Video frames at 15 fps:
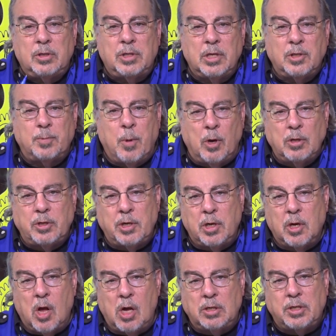This portion of
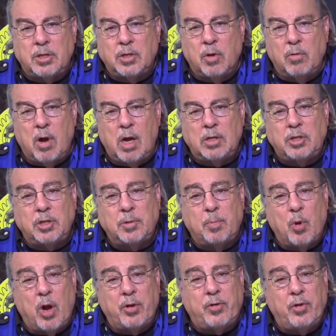Goss's Garage is
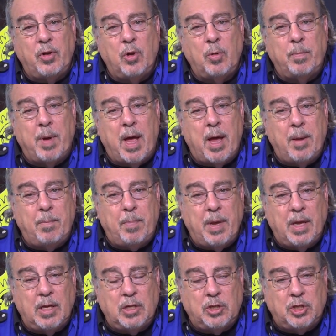brought to you by
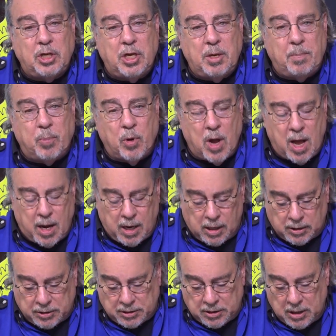BG
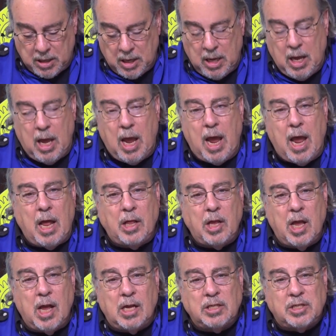Products. And
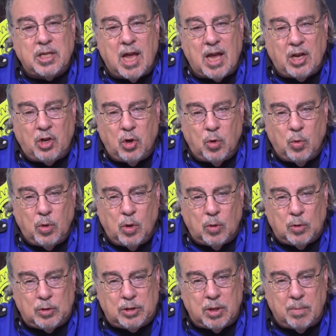yes, I do
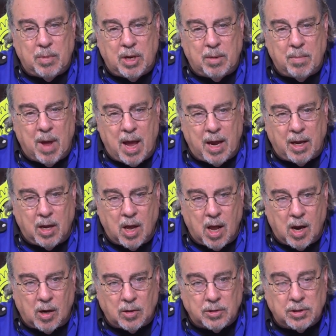use them in my
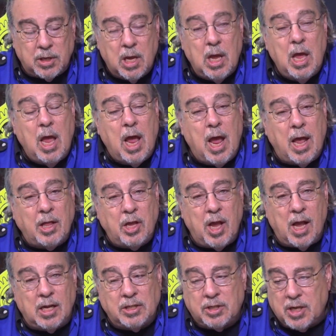cars. And
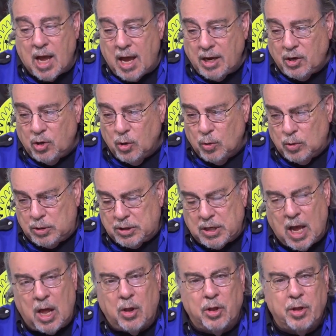yes, I do
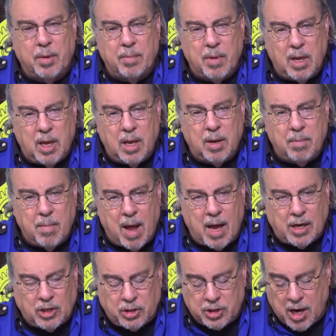sell them in
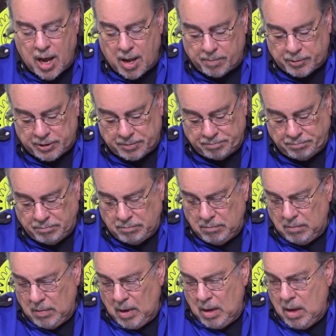my shops.
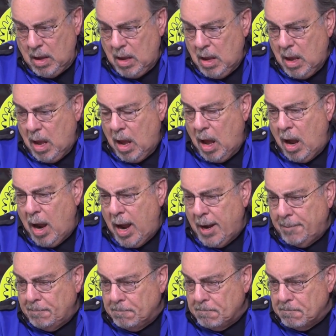All right,